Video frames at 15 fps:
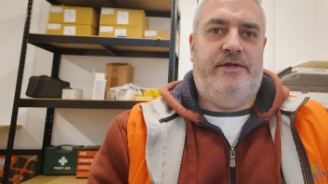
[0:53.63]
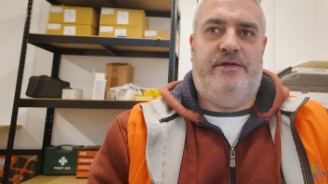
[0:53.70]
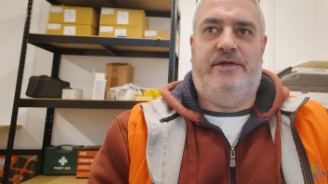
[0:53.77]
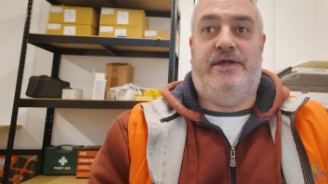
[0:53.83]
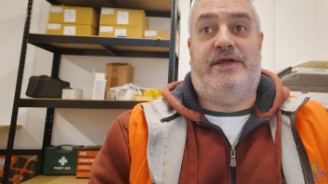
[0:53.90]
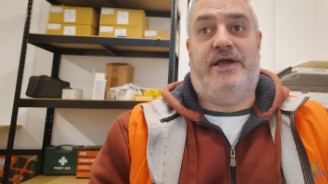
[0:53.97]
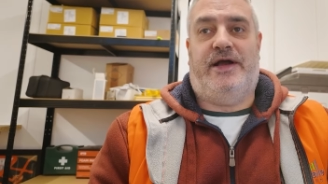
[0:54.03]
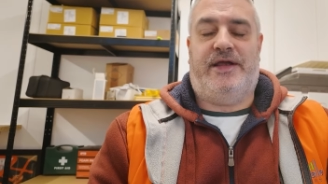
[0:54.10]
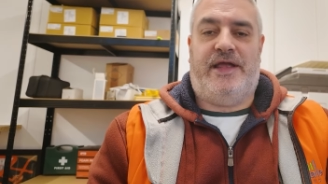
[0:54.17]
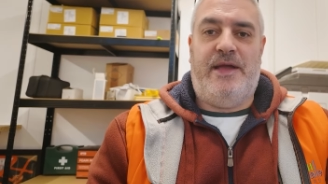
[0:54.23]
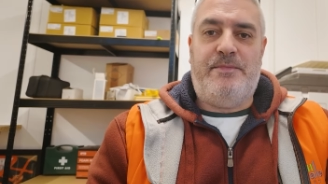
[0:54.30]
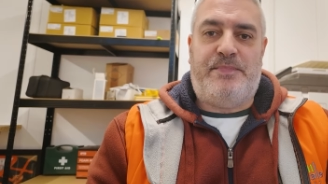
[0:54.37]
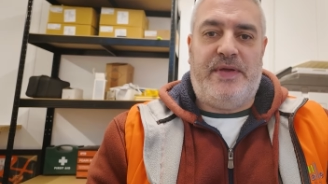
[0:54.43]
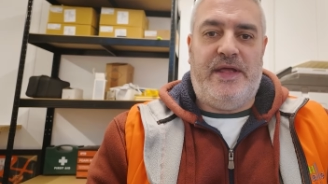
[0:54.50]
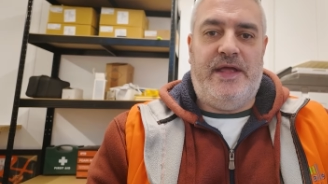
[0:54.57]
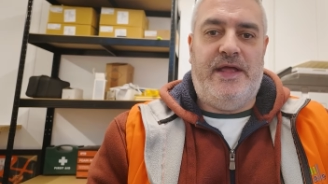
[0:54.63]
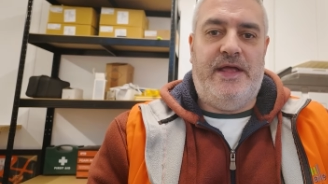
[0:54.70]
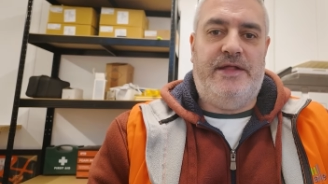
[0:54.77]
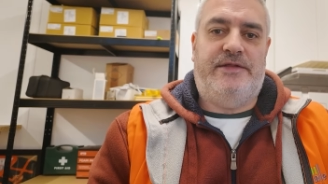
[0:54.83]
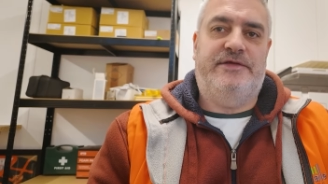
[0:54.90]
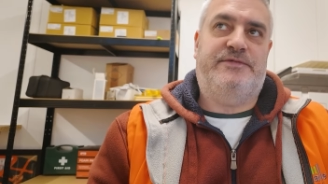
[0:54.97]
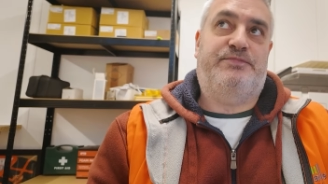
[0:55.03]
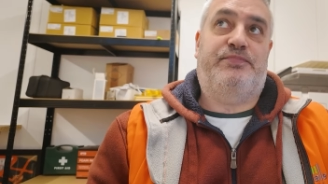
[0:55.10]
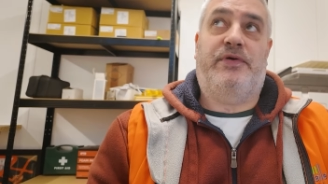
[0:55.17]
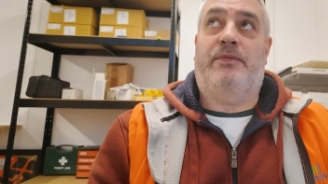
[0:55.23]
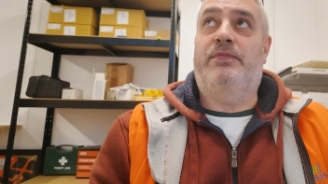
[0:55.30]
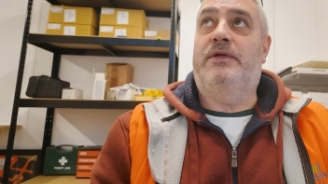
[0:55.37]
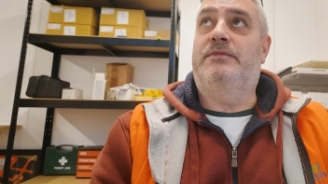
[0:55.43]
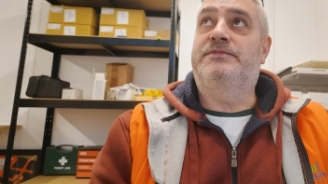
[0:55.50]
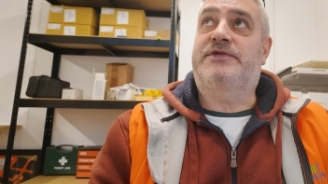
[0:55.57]
You know, you can't get paid, there's
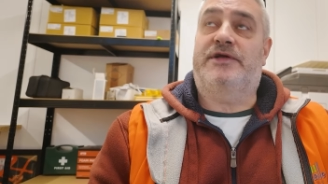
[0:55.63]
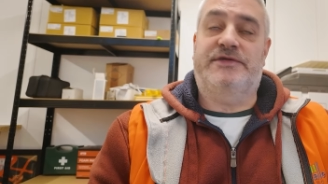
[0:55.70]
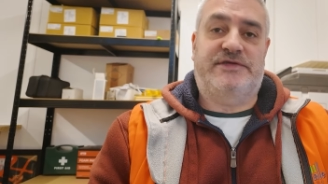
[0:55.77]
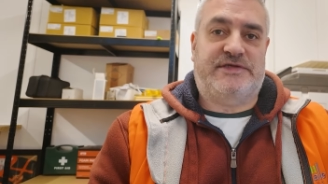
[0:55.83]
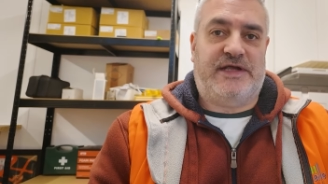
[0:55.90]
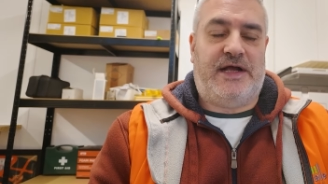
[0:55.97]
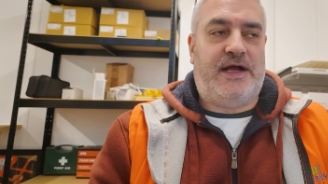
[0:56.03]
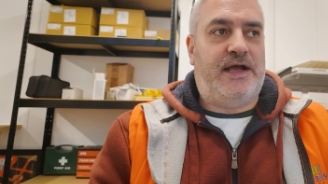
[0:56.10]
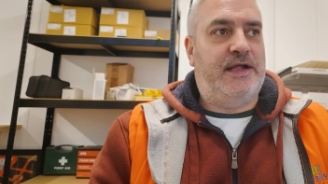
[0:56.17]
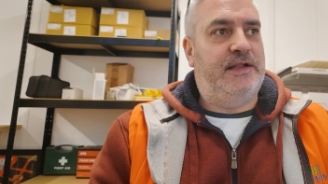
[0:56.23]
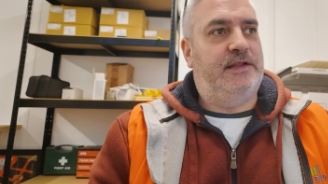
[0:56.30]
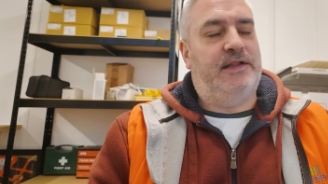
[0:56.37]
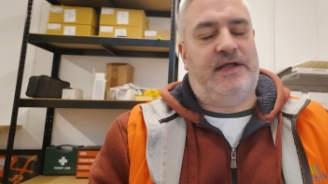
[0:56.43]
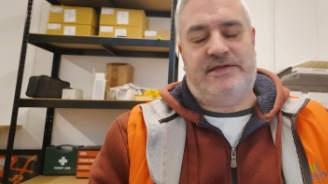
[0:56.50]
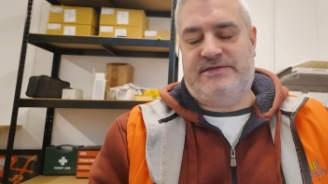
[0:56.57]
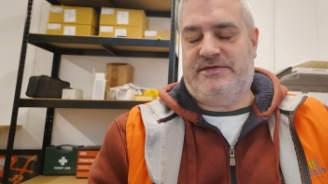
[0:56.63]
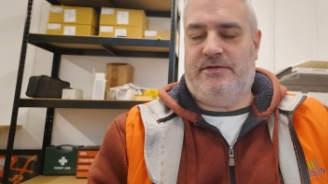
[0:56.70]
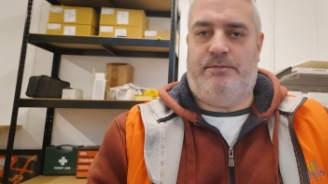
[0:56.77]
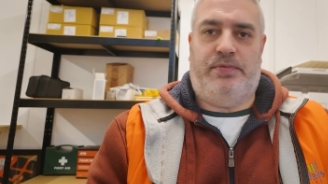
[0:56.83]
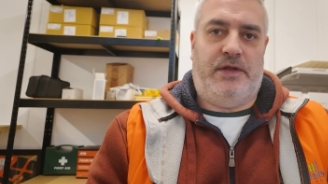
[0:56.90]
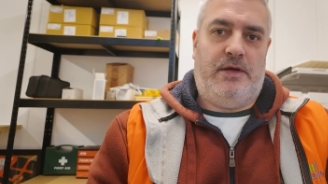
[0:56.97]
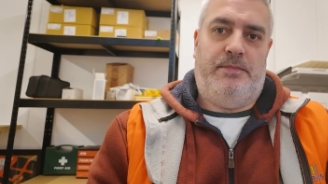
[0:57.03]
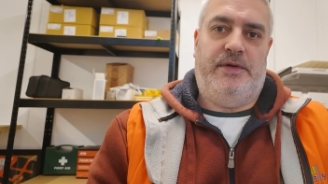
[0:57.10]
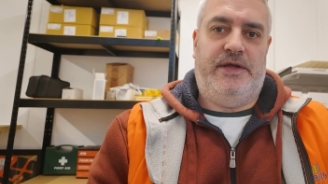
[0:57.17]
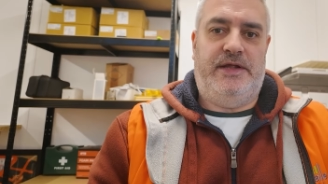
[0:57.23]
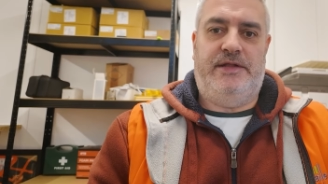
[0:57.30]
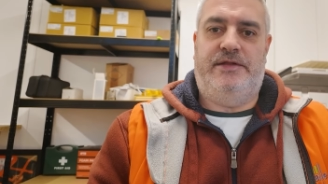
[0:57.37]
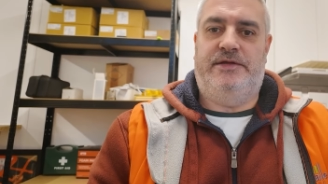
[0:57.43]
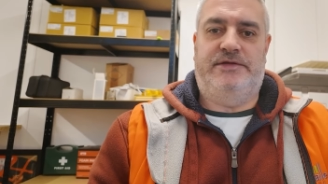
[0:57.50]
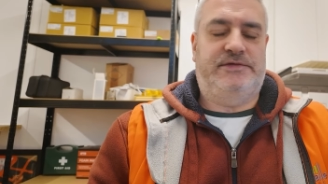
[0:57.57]
problems on site, lads are
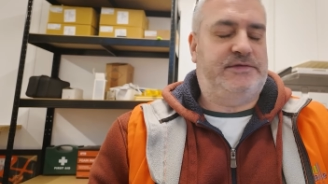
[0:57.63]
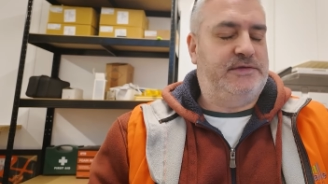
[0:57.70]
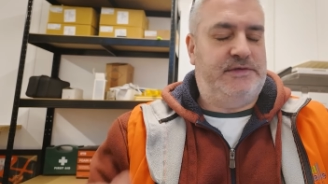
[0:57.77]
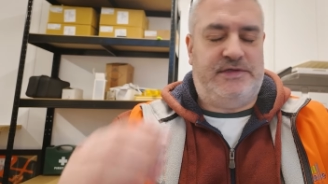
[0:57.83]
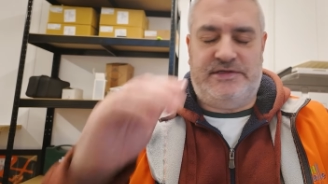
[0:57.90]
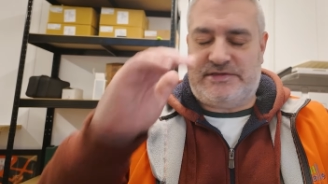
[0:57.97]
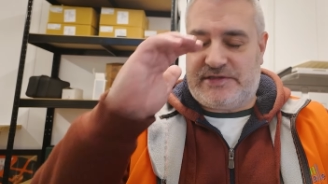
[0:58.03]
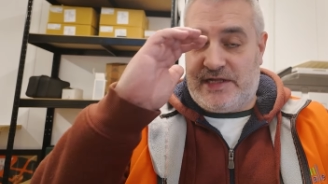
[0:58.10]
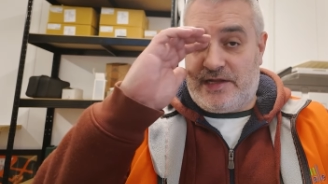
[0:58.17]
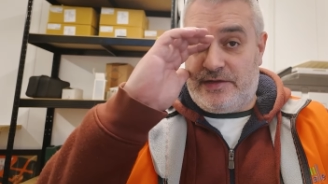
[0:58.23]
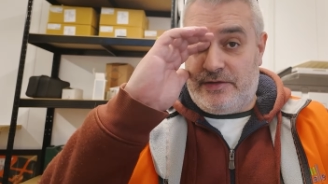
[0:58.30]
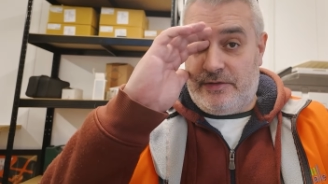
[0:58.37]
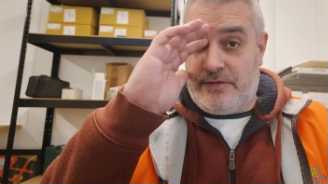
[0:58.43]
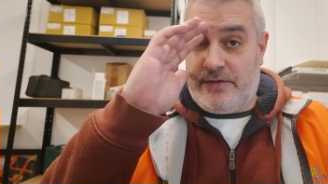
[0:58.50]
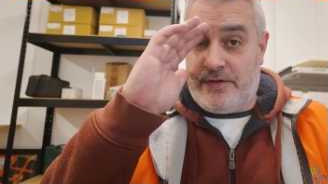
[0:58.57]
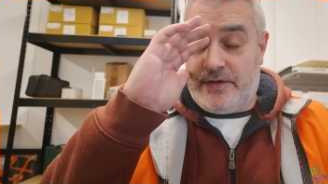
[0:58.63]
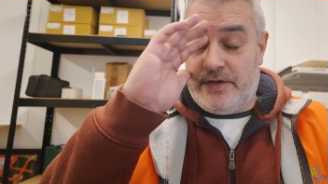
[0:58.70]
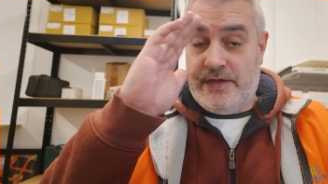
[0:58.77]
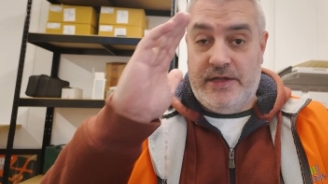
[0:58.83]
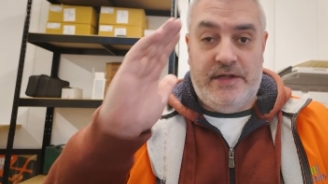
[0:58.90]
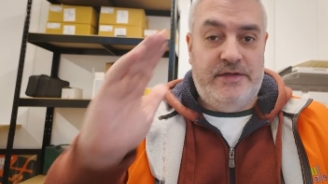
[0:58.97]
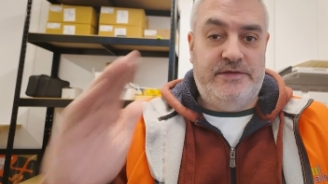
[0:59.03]
blobbing, there's this, that and the other.